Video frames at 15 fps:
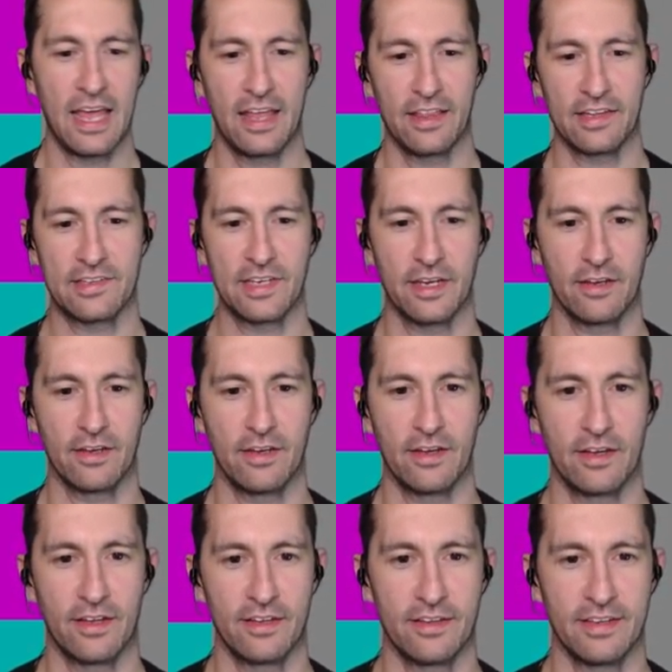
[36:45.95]
Let's see.
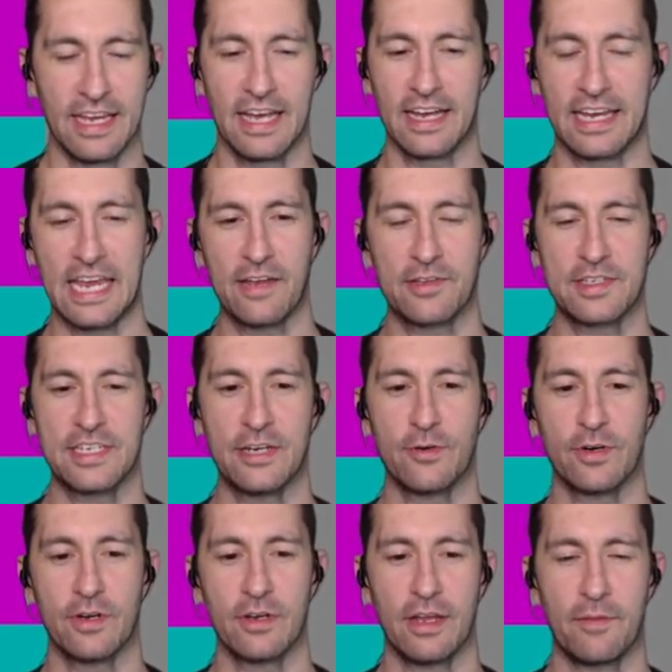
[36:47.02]
Yeah, I can't
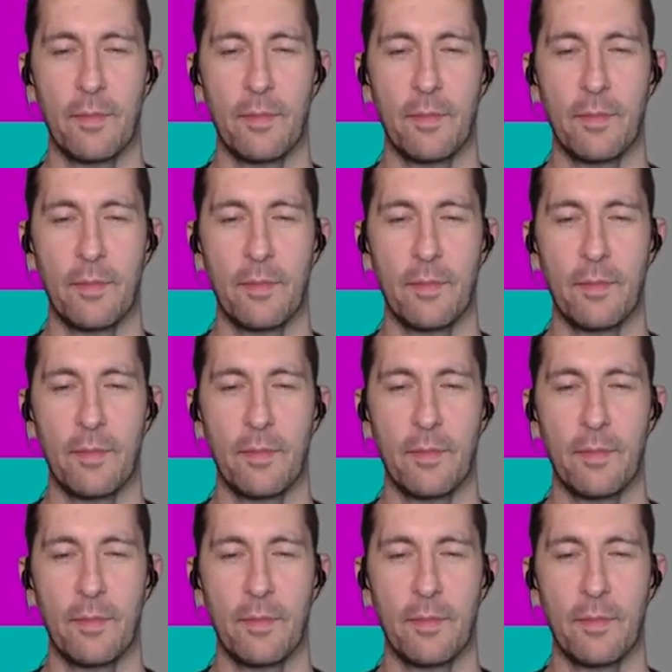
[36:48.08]
steer it.